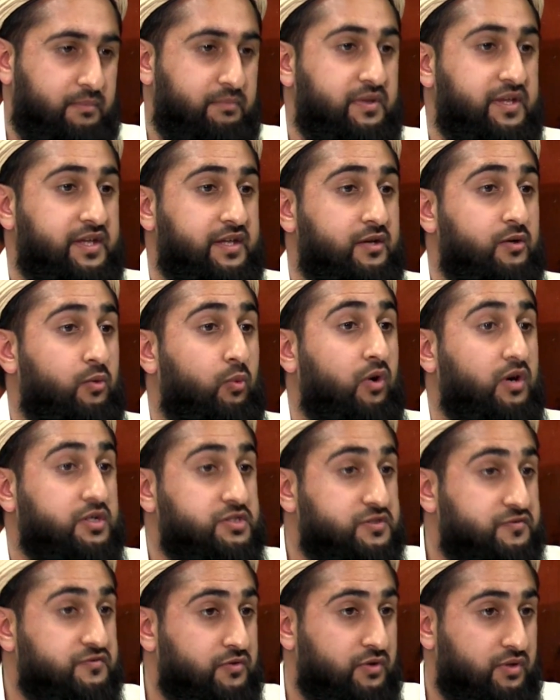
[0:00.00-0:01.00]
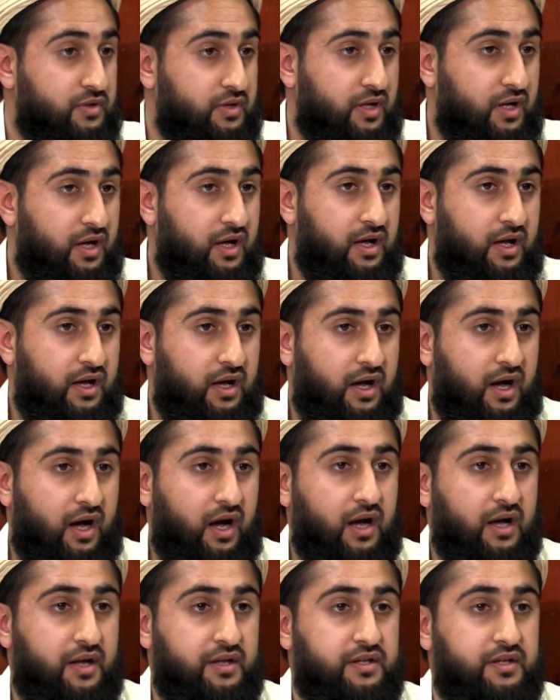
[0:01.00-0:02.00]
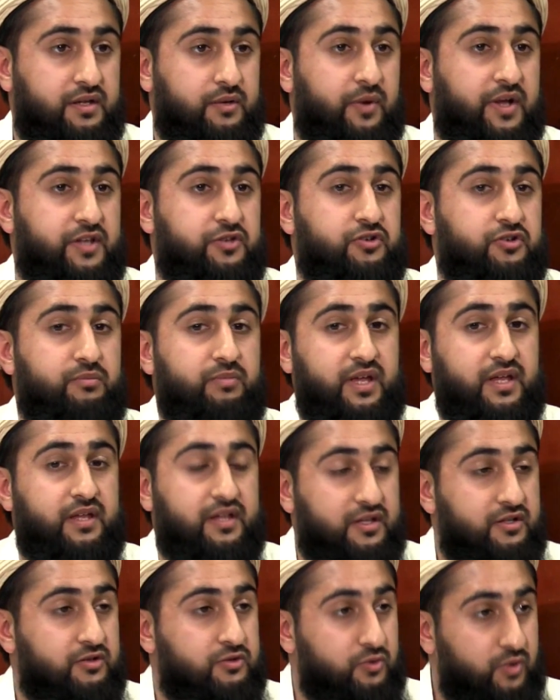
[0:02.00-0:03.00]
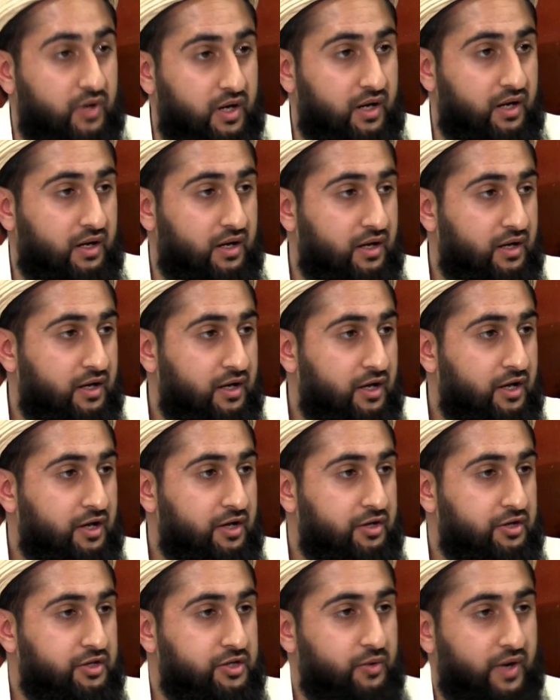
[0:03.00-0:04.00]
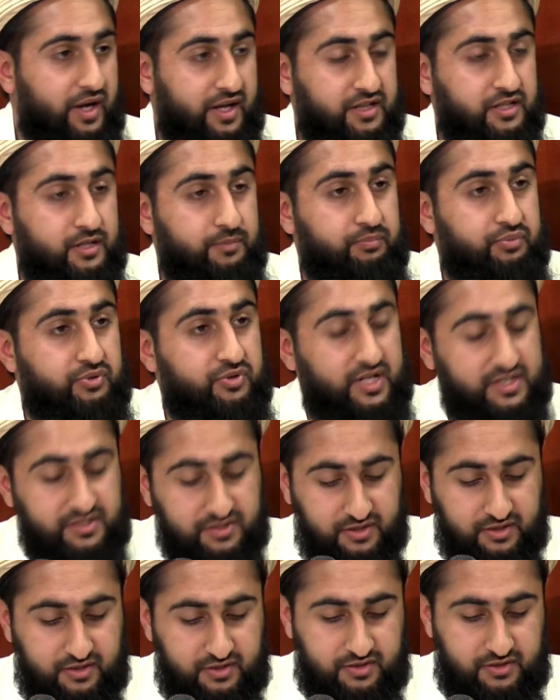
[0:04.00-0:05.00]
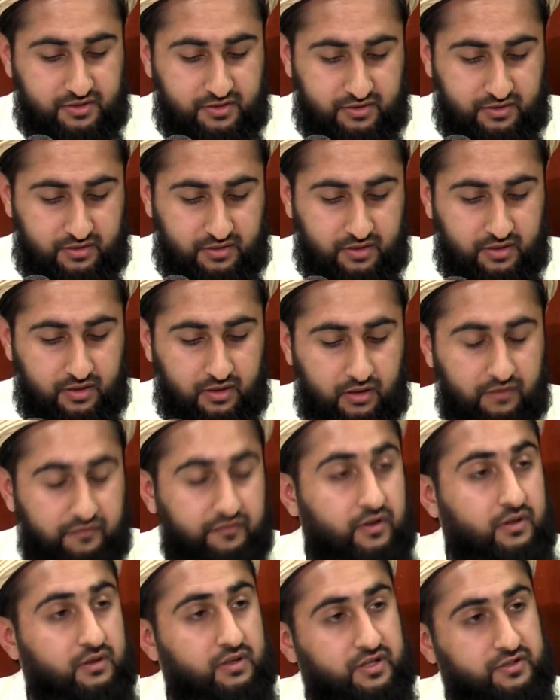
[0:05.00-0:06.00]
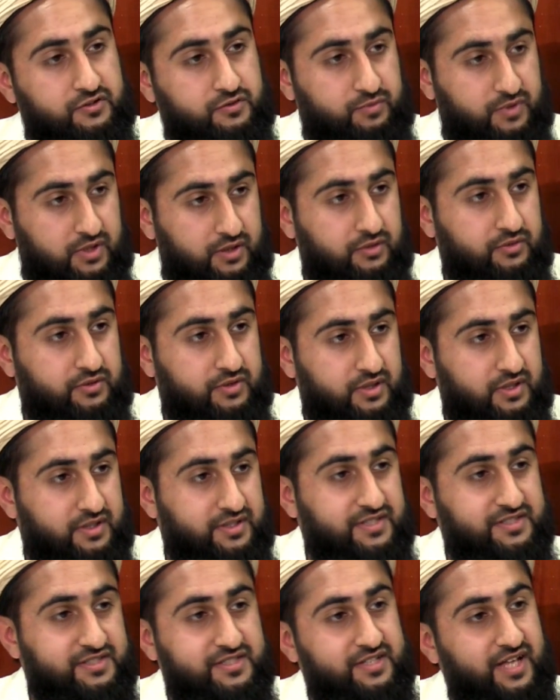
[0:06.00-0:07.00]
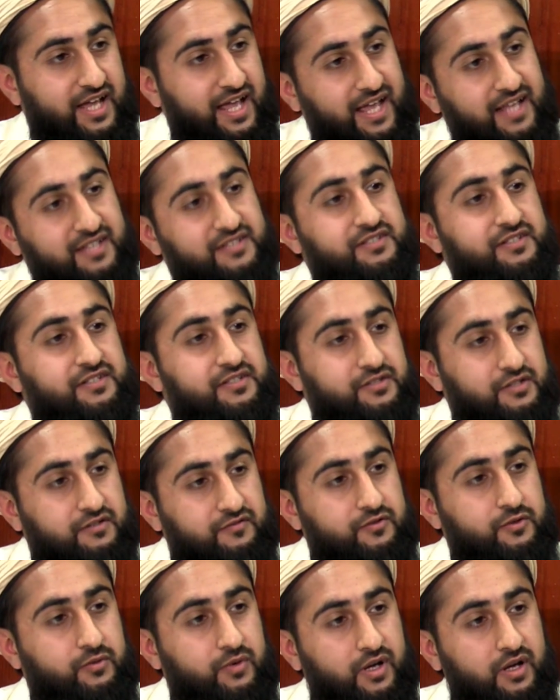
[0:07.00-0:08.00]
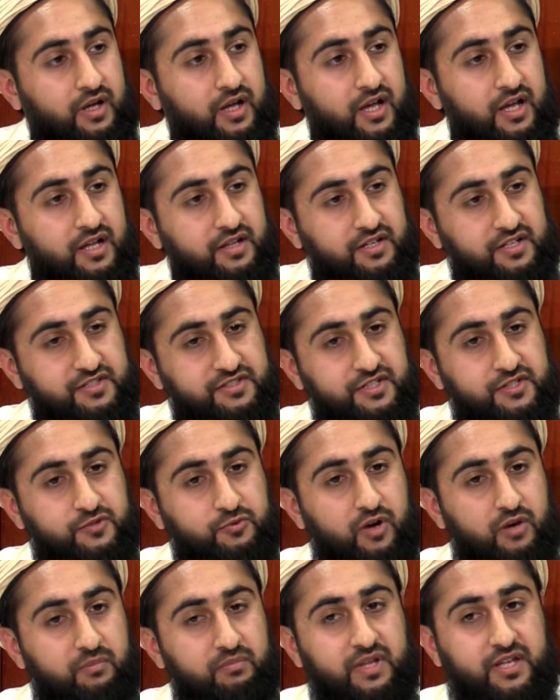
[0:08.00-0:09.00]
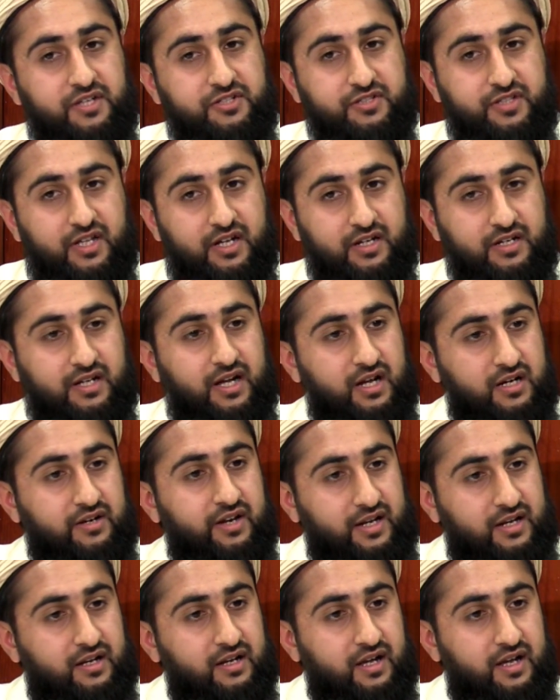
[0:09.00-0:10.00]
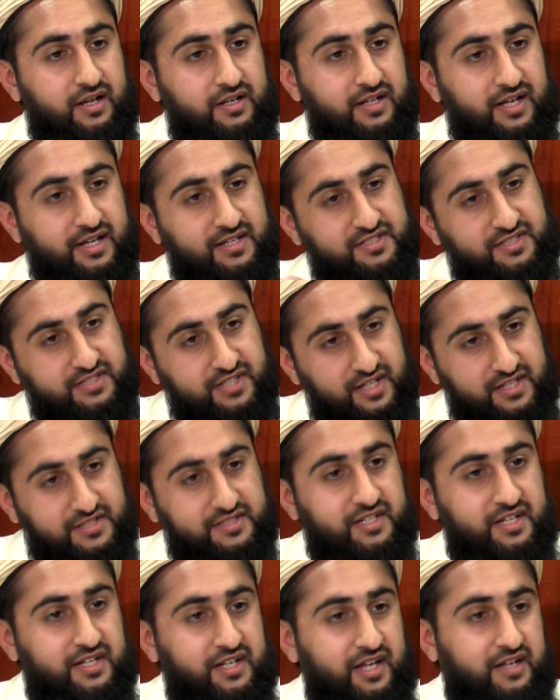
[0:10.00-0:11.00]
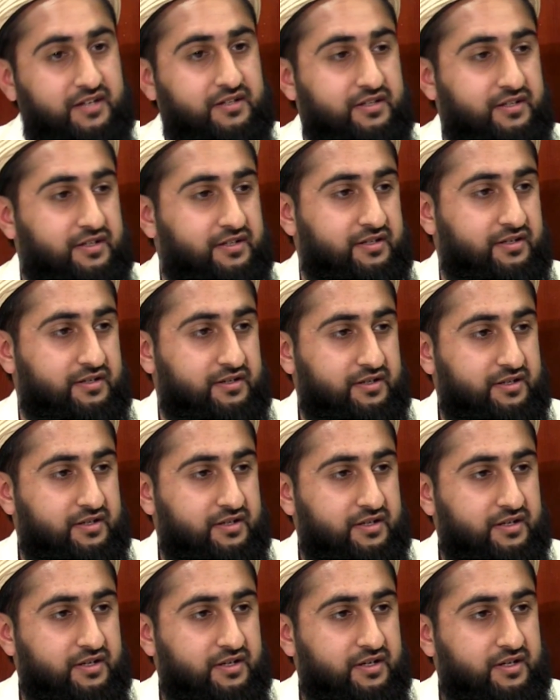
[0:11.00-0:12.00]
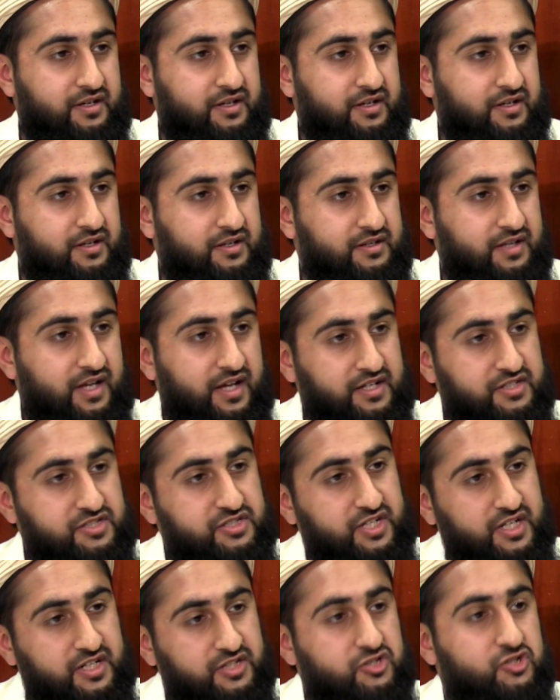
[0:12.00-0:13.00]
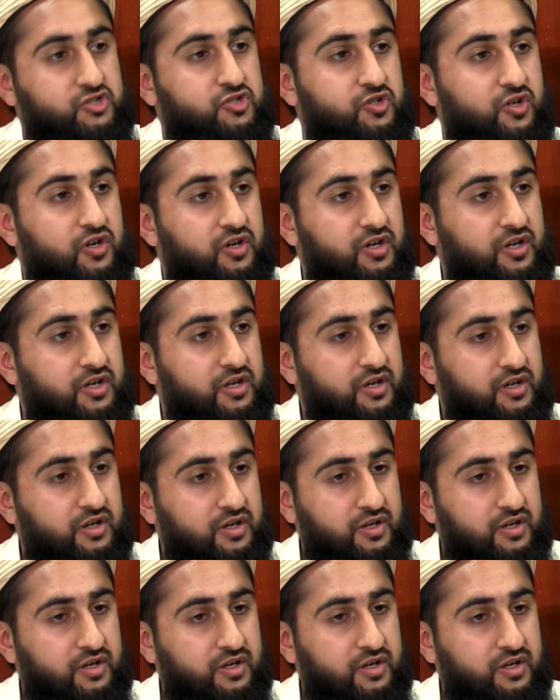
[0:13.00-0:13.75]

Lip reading: Being watchful. I.e., when you are making dua, you are in the presence of Allah subhanahu wa ta'ala. This is the essence of dua. This is what makes sure that direct line, that it stays connected, that it stays strong.